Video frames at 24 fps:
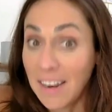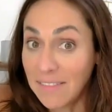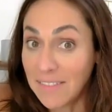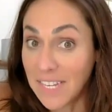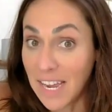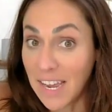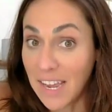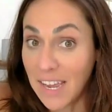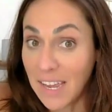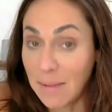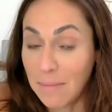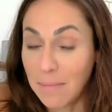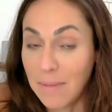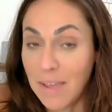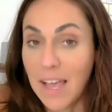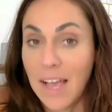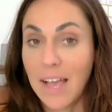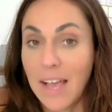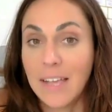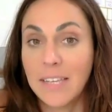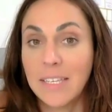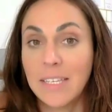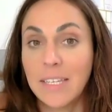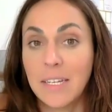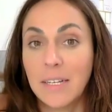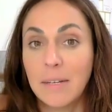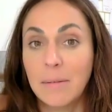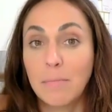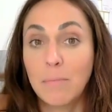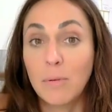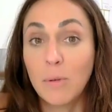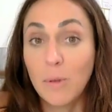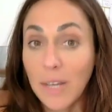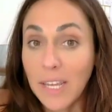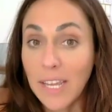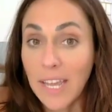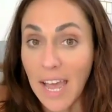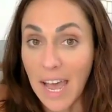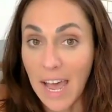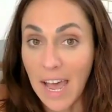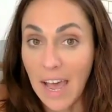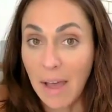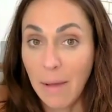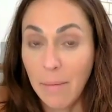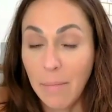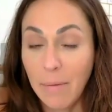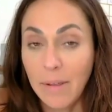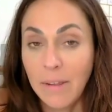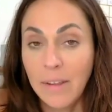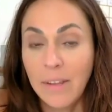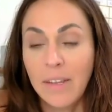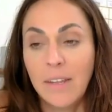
of time as a prehab